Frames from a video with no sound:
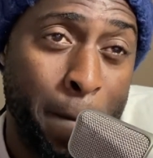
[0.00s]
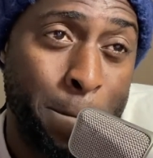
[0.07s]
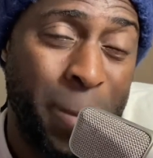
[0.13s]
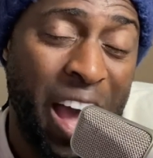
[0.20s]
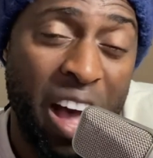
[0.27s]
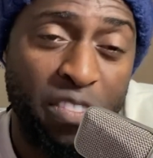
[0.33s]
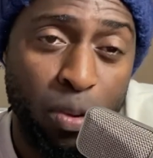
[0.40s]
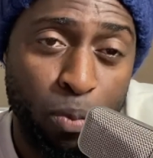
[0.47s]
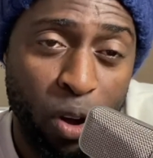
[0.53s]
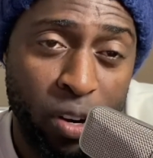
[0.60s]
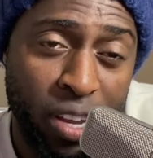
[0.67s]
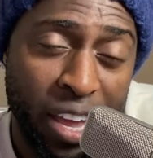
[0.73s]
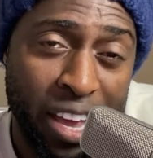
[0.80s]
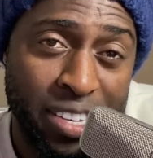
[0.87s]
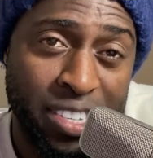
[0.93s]
Powerful
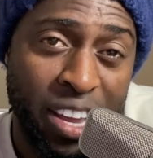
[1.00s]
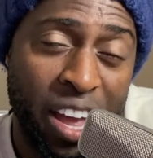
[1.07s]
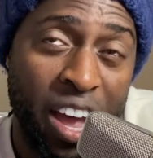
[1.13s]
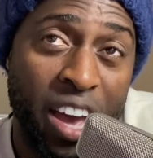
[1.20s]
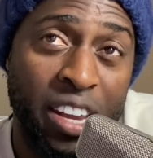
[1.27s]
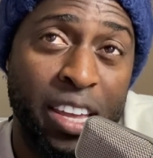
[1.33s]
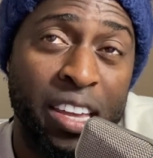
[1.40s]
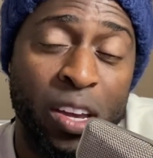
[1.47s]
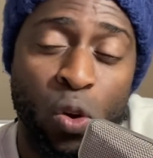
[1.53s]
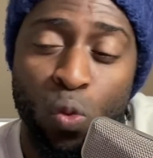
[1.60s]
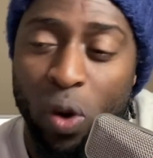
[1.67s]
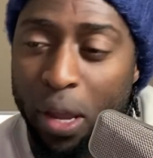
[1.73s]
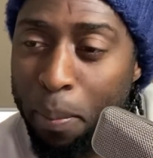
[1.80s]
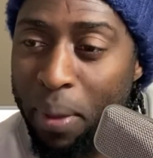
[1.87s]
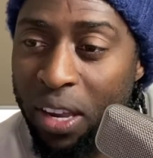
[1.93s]
podcast. Highly
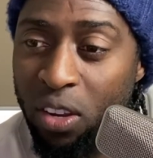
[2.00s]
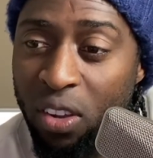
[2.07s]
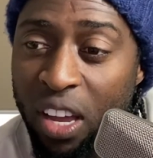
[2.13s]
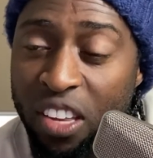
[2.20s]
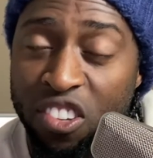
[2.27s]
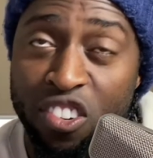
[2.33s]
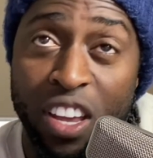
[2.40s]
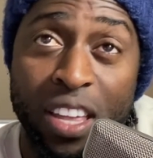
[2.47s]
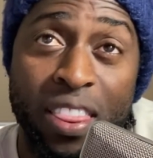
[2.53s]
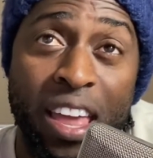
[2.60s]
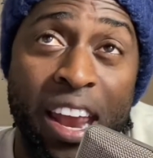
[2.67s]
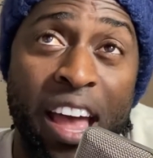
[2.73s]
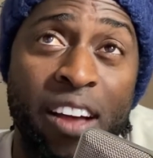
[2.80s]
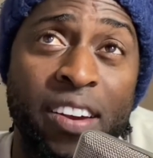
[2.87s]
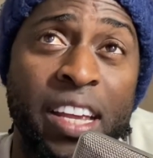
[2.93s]
recommend you guys checking that
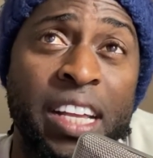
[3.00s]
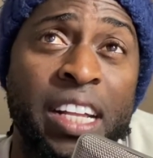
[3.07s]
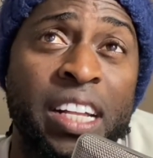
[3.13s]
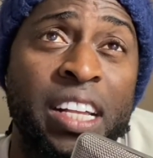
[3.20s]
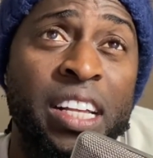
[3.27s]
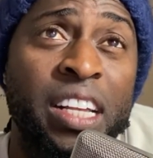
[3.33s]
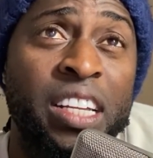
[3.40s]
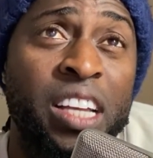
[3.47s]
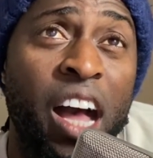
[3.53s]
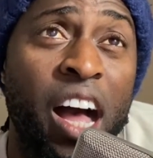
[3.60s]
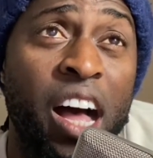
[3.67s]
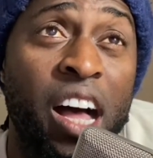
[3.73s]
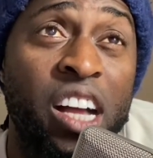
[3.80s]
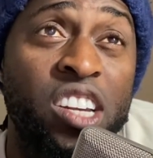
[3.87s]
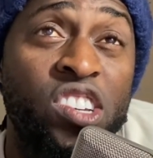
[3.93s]

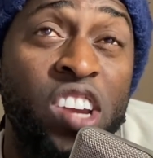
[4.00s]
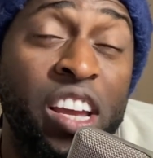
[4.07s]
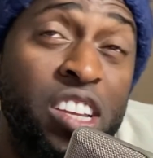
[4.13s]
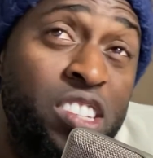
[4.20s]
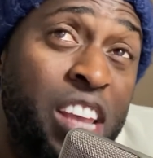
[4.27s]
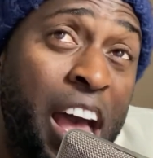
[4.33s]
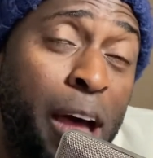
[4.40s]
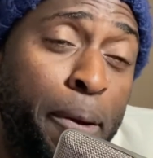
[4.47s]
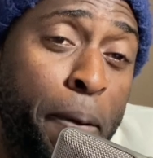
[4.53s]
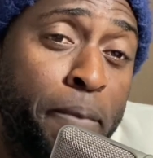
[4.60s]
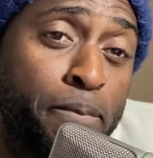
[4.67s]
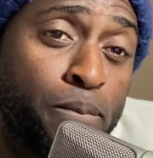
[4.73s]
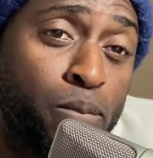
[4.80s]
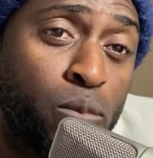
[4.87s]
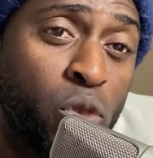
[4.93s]
out. Check us out
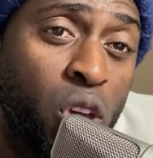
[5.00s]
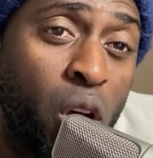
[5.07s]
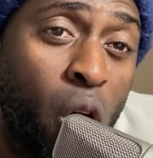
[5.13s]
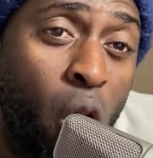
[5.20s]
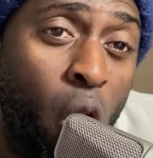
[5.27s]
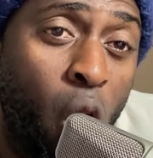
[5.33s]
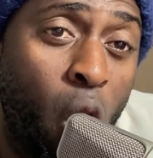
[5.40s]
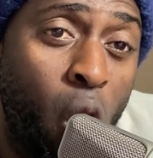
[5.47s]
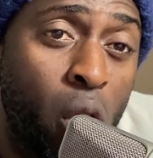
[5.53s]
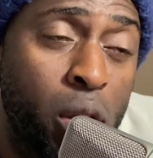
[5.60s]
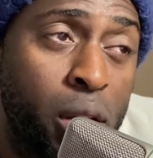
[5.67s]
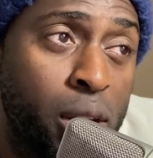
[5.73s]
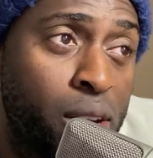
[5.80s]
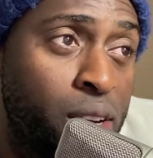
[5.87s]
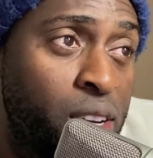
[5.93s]

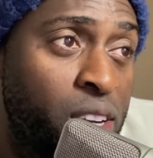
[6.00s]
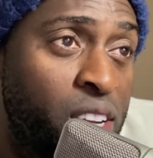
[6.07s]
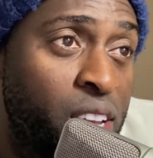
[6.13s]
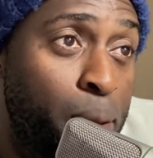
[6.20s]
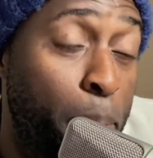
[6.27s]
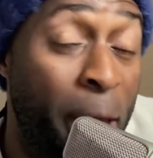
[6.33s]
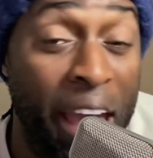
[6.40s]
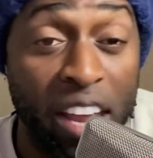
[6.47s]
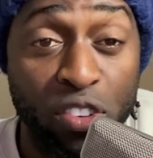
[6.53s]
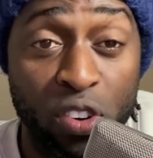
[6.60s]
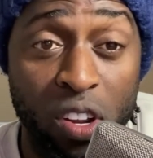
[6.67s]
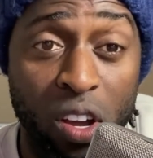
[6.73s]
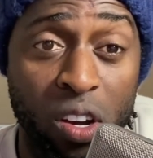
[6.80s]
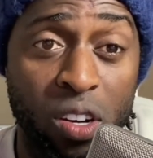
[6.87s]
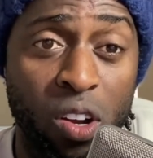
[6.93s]
on
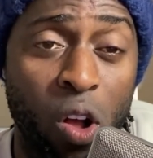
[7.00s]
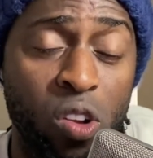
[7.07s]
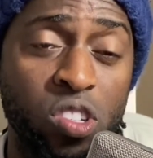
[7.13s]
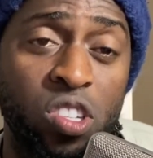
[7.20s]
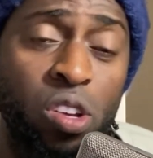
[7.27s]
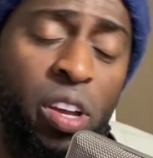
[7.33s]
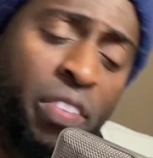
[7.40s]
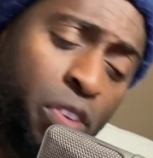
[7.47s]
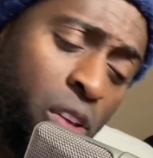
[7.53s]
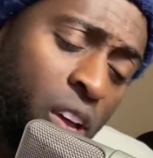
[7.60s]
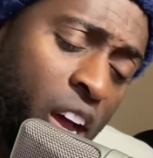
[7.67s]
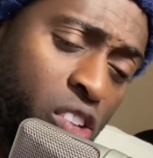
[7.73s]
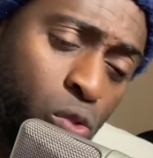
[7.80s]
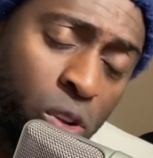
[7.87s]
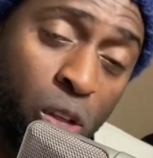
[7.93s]
Patreon. Also, if you
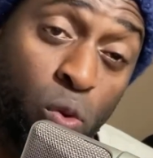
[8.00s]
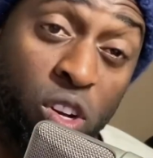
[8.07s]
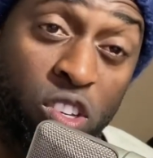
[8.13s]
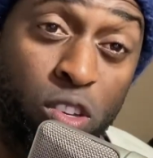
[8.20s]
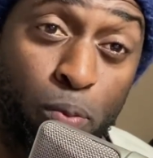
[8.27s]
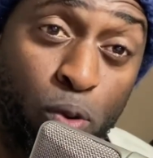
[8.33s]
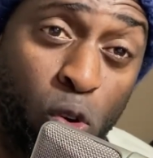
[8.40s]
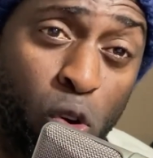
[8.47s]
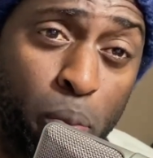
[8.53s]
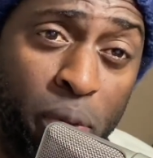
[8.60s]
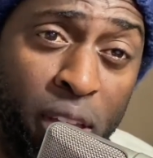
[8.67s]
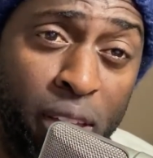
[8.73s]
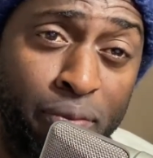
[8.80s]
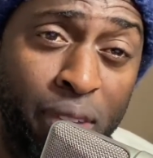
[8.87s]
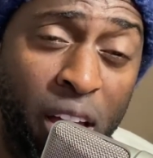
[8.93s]
guys really want to support
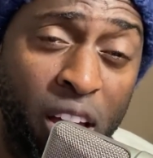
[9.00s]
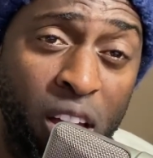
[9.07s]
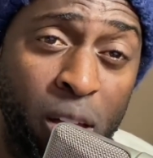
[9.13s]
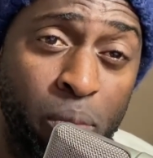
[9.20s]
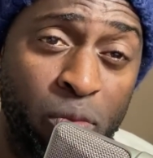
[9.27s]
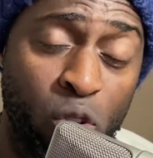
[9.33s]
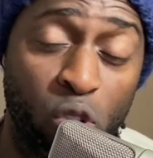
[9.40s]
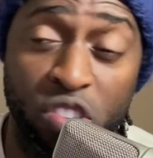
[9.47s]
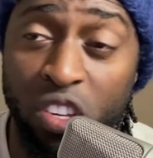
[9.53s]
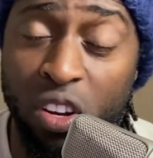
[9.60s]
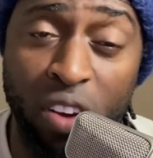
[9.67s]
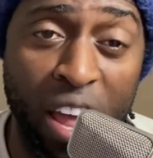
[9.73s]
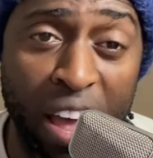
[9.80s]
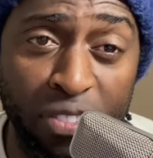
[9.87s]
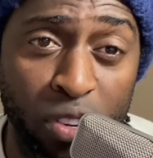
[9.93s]
me, of course you
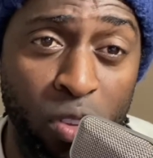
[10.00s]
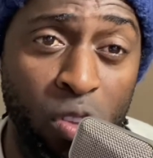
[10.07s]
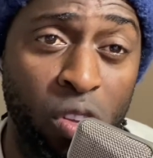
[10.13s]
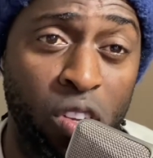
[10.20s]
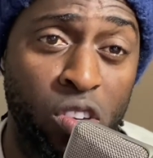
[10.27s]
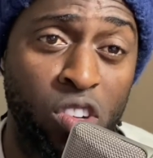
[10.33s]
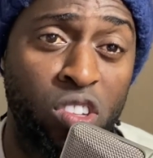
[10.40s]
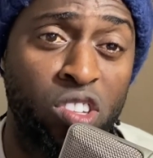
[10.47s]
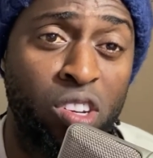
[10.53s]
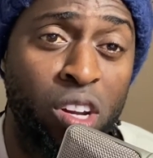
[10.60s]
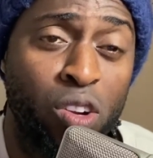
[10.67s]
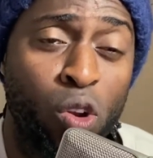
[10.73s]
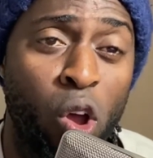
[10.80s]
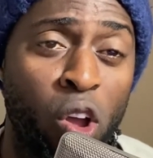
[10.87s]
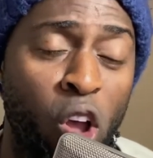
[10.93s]
don't have to. You can just
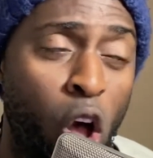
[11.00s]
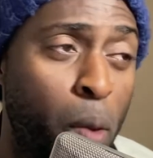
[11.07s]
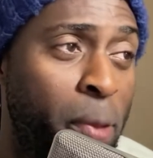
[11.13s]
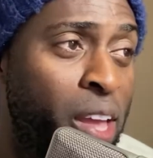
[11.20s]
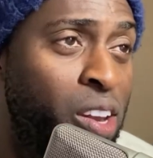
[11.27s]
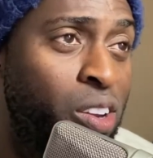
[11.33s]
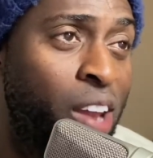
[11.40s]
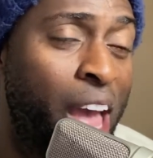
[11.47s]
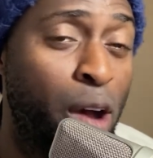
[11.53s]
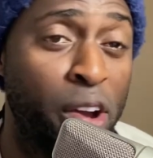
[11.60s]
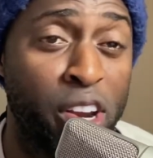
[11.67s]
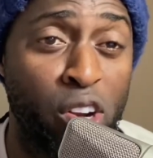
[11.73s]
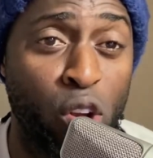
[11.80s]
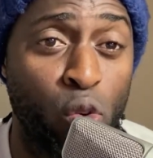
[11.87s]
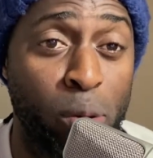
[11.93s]
comment on how I
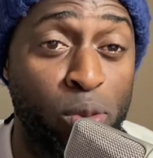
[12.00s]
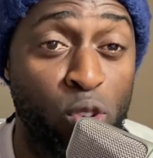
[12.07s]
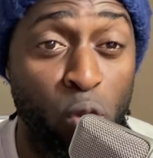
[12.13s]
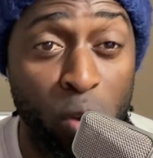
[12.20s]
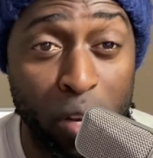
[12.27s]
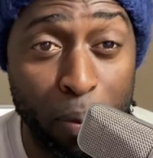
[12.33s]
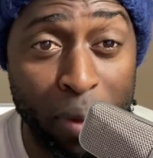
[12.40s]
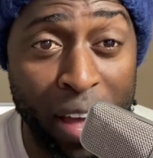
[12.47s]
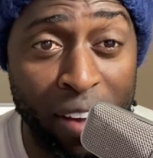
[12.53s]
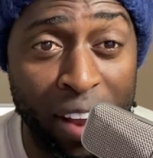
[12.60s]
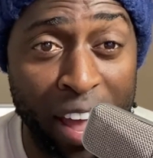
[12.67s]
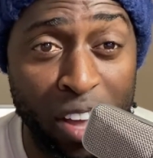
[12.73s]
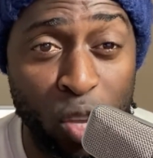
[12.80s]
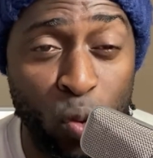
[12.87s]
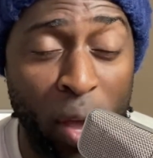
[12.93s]
don't know what I'm talking about,
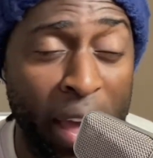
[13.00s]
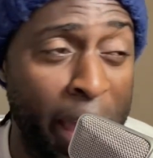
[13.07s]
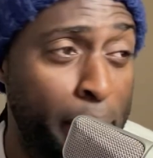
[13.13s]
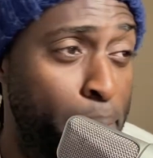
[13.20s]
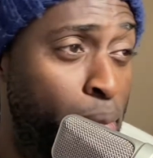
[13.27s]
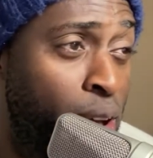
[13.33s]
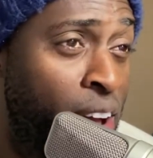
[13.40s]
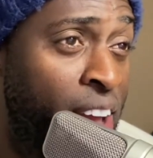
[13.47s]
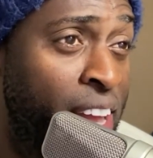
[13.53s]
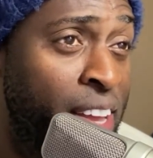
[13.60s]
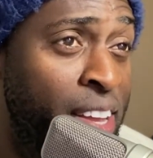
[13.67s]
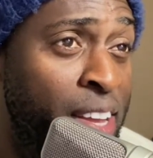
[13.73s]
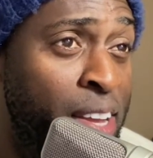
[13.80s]
how you hate my